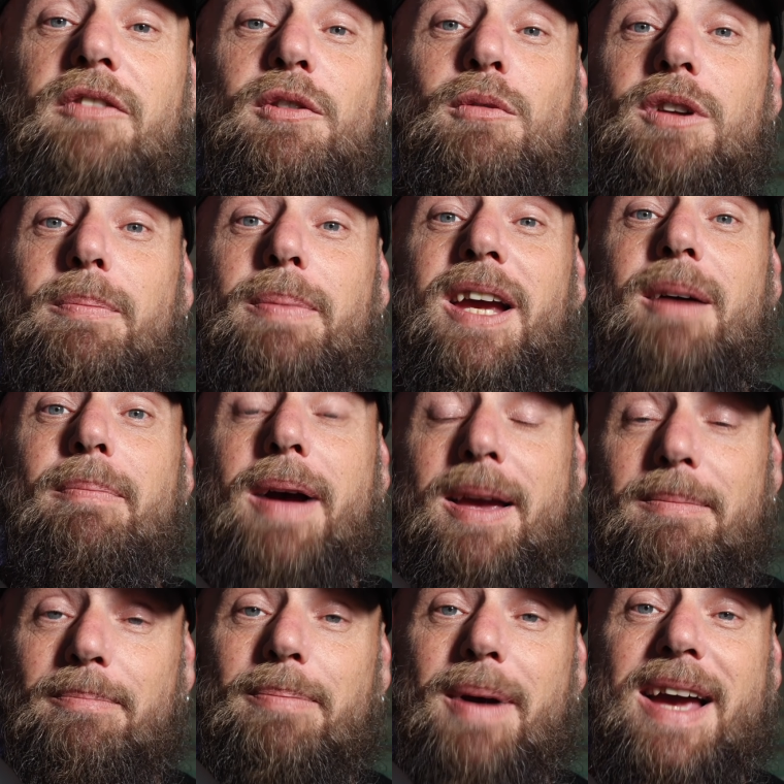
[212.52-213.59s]
if you want to pick up
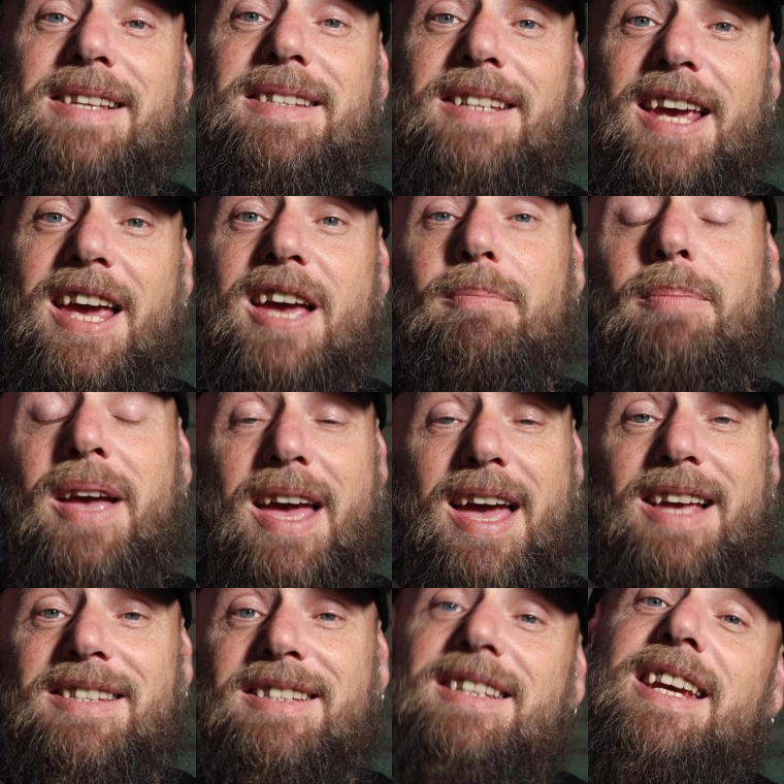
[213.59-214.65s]
a Basecamp
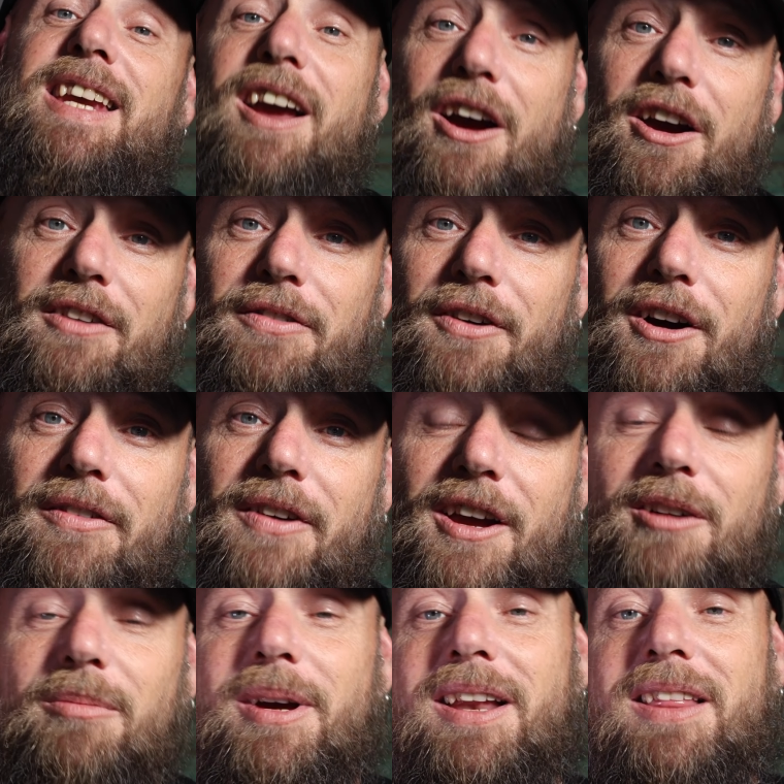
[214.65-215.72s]
SD05
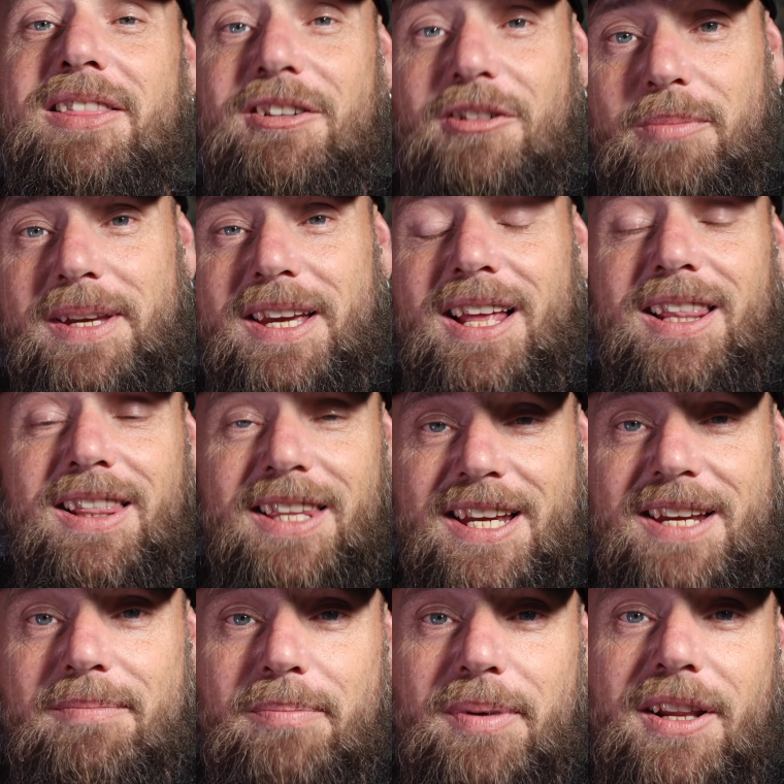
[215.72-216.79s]
helmet, there will be a
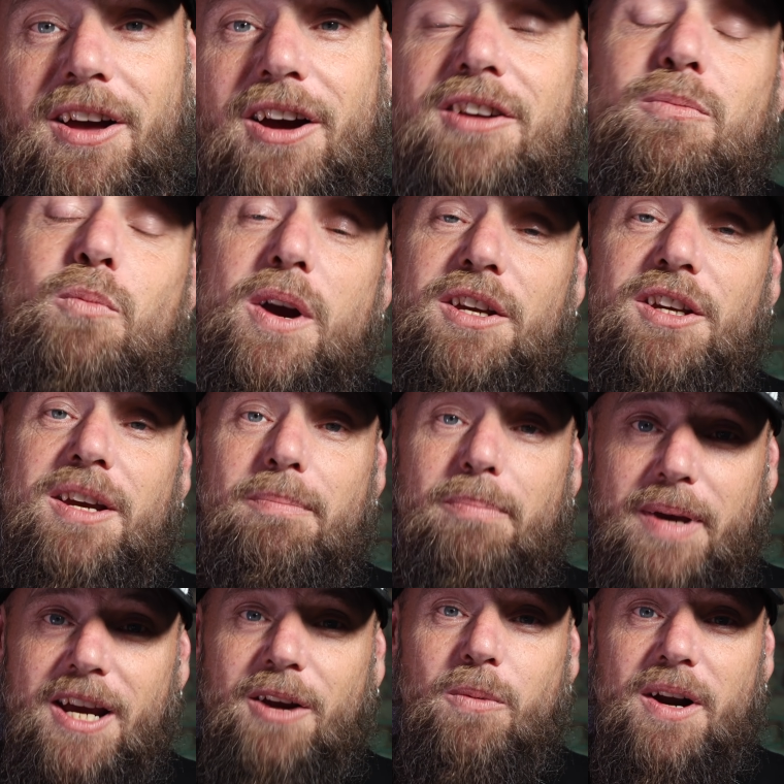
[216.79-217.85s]
link below where you can
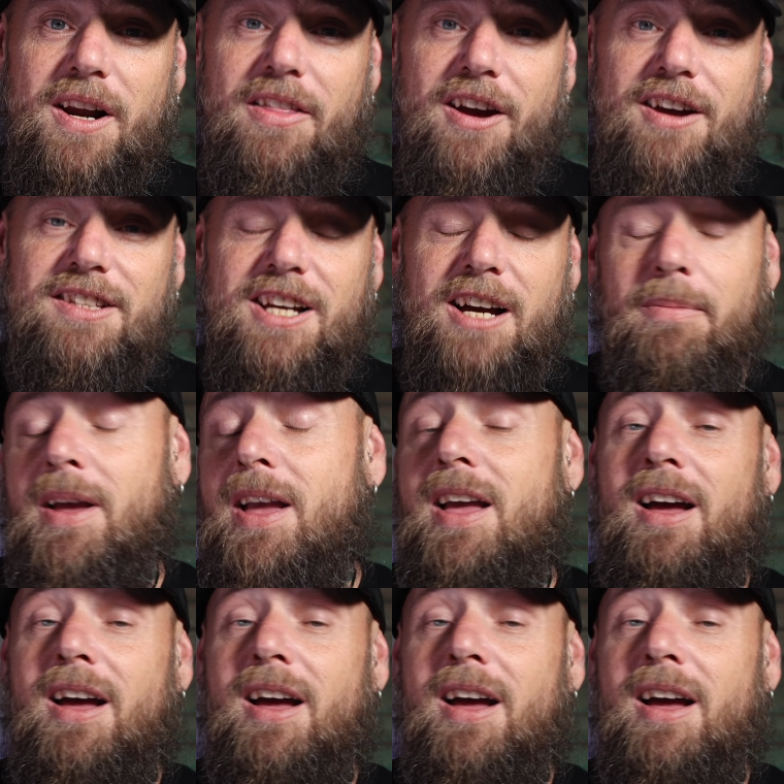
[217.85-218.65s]
pick one of those up.